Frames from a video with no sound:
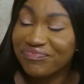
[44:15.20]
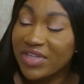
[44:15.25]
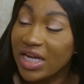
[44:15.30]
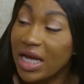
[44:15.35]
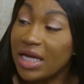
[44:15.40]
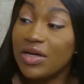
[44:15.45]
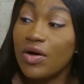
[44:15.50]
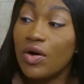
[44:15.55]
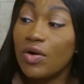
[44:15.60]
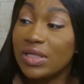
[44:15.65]

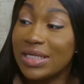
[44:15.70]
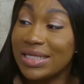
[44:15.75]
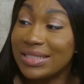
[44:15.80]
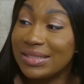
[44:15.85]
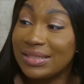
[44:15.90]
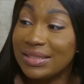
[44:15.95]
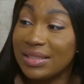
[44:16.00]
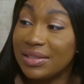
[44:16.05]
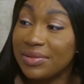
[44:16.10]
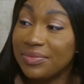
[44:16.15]
and
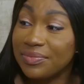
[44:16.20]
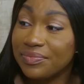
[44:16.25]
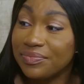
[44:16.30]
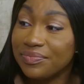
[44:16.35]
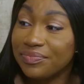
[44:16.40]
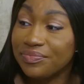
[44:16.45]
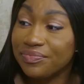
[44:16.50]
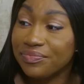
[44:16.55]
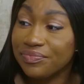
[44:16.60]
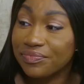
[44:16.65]
honesty.
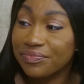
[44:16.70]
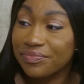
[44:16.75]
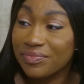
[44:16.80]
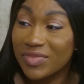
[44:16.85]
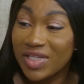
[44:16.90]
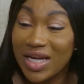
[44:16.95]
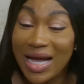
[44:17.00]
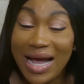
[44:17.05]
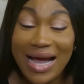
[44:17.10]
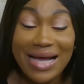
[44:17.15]

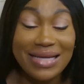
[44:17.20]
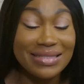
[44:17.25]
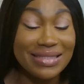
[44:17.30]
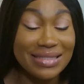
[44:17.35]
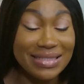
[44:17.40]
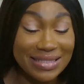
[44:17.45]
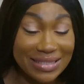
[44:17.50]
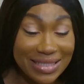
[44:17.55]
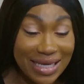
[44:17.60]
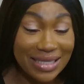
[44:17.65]
I
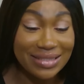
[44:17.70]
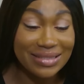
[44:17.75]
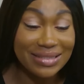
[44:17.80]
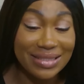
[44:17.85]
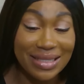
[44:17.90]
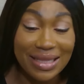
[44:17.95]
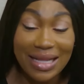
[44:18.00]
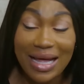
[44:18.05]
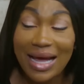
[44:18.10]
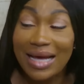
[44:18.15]

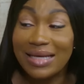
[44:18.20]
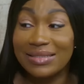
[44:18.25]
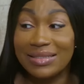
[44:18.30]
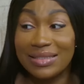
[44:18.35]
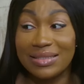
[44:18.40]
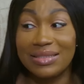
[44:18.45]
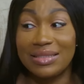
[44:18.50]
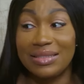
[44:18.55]
detest lies and